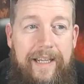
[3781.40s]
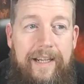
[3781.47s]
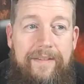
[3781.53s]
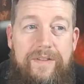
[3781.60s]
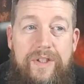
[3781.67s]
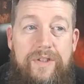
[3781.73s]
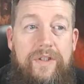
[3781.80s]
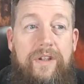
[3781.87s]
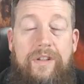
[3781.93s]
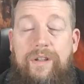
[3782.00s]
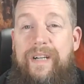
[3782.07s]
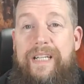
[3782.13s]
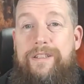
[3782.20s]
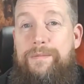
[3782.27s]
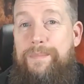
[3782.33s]
just not got
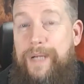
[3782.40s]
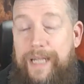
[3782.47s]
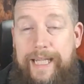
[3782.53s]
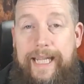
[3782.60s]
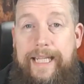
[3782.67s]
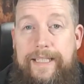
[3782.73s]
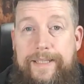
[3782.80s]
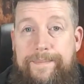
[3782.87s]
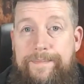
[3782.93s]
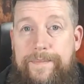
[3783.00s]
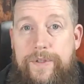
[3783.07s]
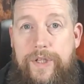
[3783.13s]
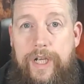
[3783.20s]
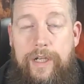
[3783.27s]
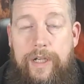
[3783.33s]
around to buying it.
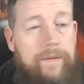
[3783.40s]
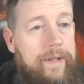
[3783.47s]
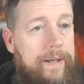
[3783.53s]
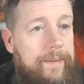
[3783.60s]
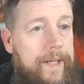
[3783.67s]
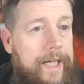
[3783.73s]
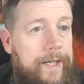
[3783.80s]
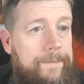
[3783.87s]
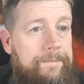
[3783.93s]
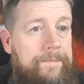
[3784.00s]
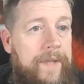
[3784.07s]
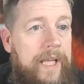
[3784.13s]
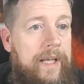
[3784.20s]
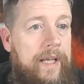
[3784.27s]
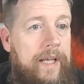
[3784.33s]
So there we go.
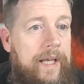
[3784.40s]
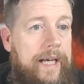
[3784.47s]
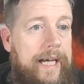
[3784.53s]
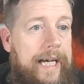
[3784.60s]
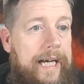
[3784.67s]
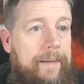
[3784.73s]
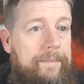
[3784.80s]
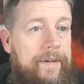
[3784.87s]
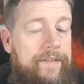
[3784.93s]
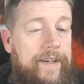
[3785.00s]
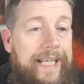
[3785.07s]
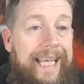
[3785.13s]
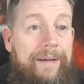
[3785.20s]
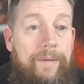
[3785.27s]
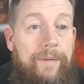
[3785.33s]
If I
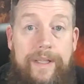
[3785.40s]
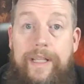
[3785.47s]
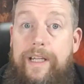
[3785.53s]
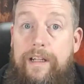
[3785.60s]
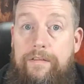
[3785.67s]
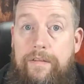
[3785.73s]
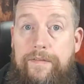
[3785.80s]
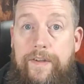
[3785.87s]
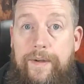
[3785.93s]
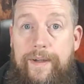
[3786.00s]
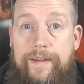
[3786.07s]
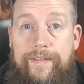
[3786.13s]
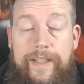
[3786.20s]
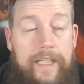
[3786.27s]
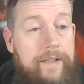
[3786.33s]
get one, then I'll review it.
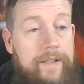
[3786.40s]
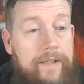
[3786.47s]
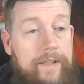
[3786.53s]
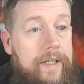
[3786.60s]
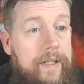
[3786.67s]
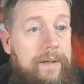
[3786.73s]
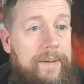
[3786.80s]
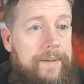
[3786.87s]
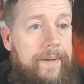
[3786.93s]
If I don't, then I won't.